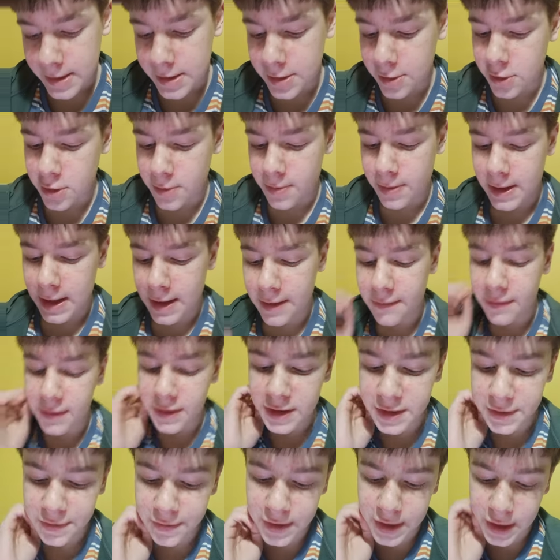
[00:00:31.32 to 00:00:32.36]
So the plan for
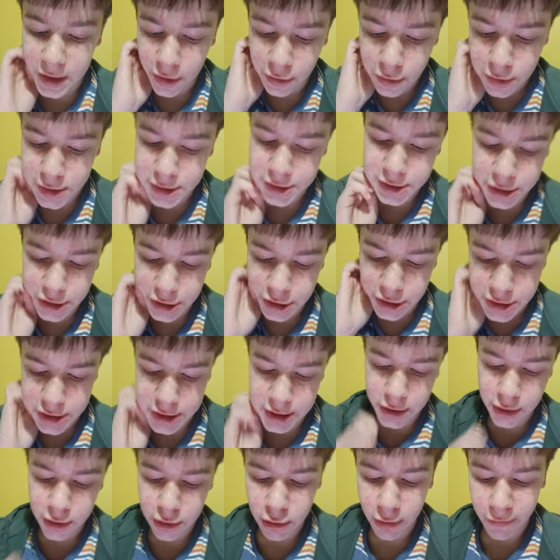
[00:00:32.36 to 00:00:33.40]
this video is to just
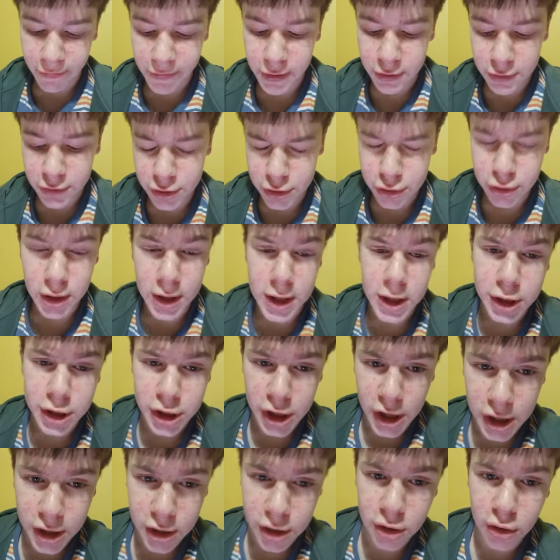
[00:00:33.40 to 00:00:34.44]
tell you a few
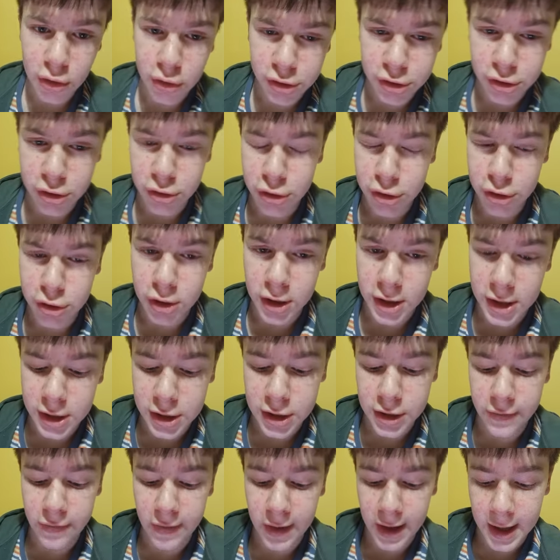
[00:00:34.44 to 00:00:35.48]
strange and not so
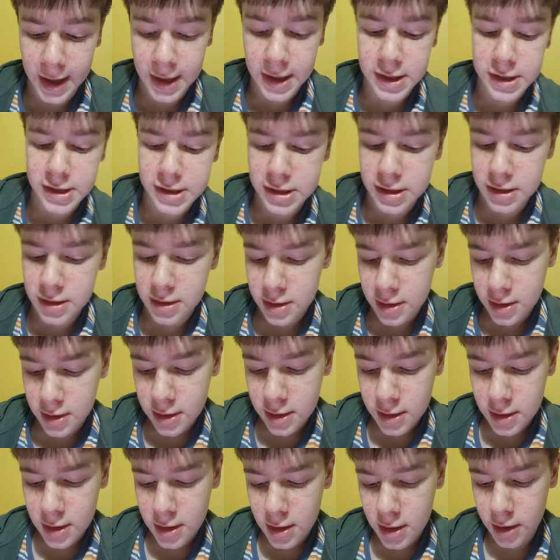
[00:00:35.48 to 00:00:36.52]
strange facts
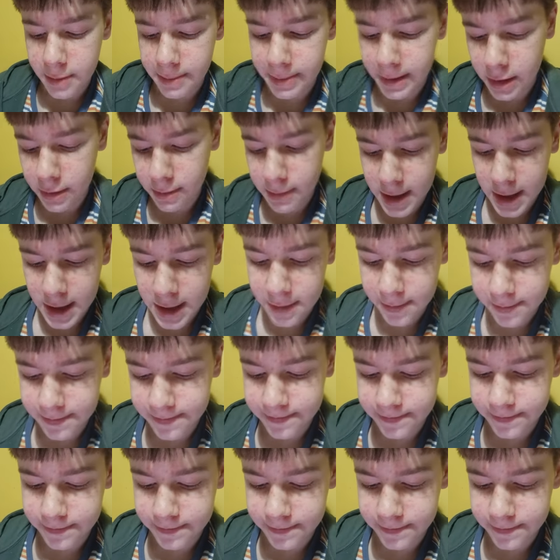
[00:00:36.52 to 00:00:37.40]
about me.